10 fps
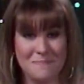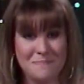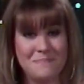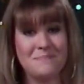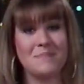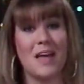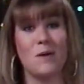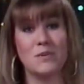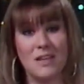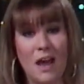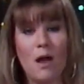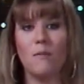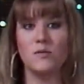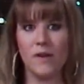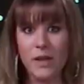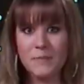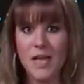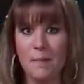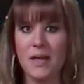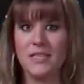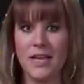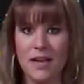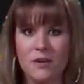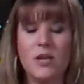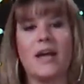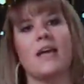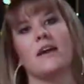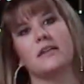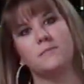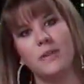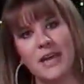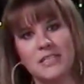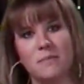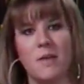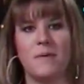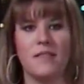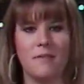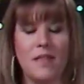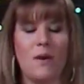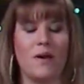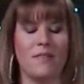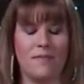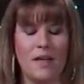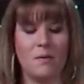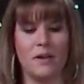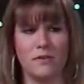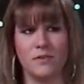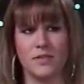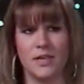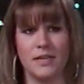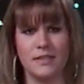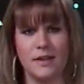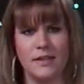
I was not. I was very upset because I and he explained to me, but now I understand. But